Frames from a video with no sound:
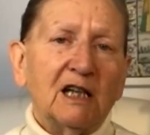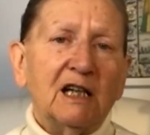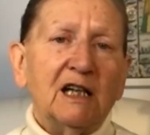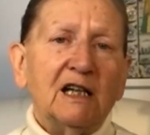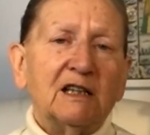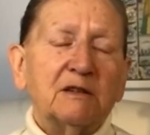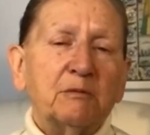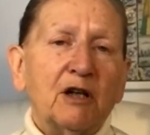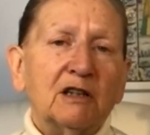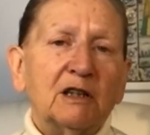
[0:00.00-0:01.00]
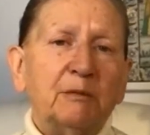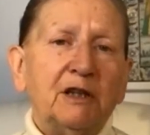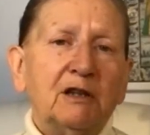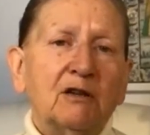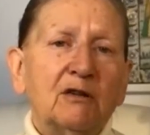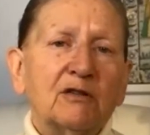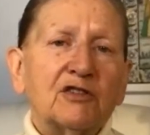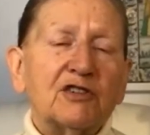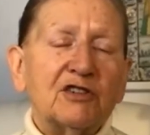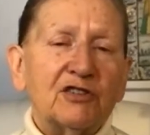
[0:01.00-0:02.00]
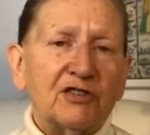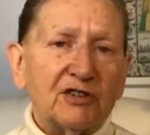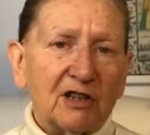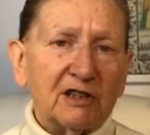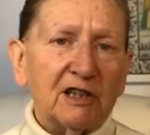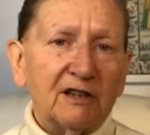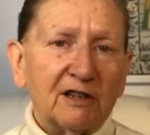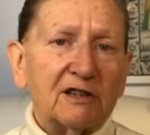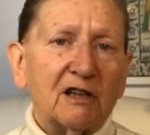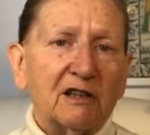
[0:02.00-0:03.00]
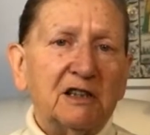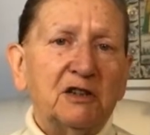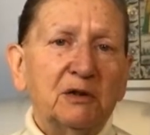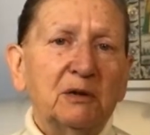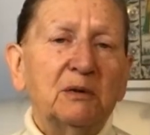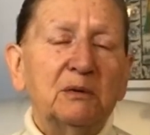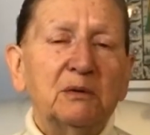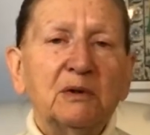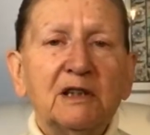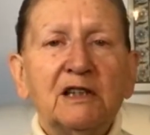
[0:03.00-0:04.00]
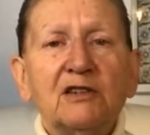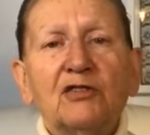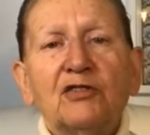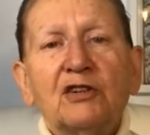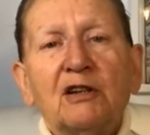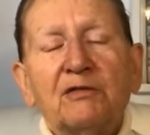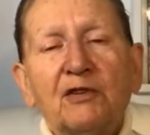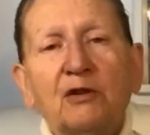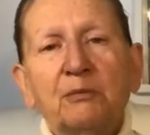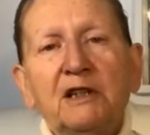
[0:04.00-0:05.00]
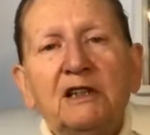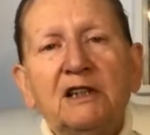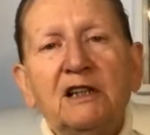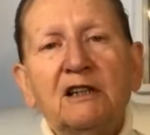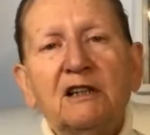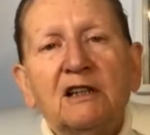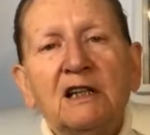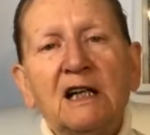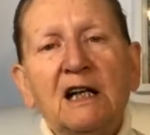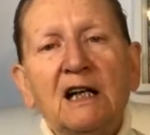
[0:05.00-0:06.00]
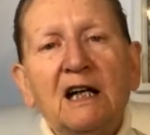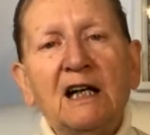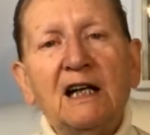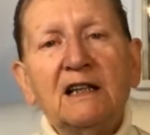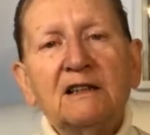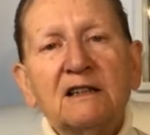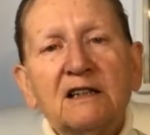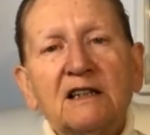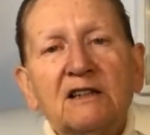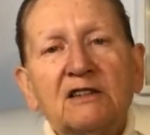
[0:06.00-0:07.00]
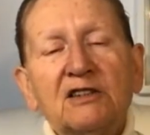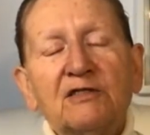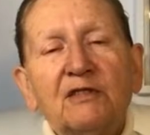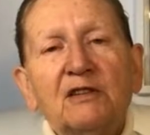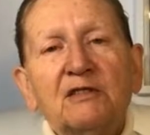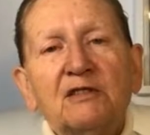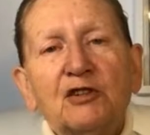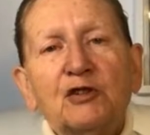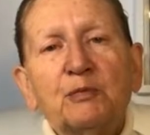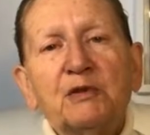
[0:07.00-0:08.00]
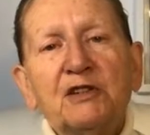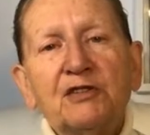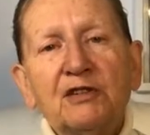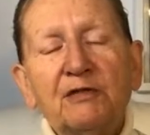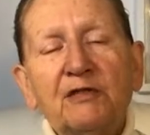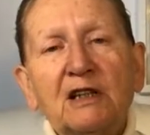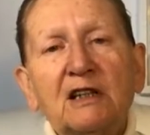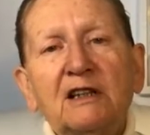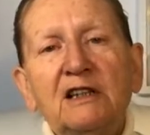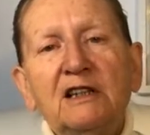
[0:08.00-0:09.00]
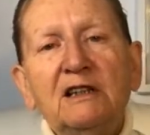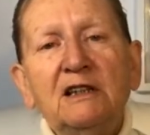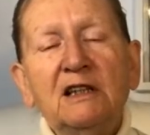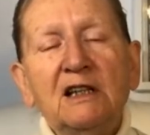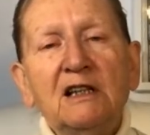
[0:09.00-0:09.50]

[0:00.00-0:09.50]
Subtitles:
and partly because the study that I do is from India, and it specifically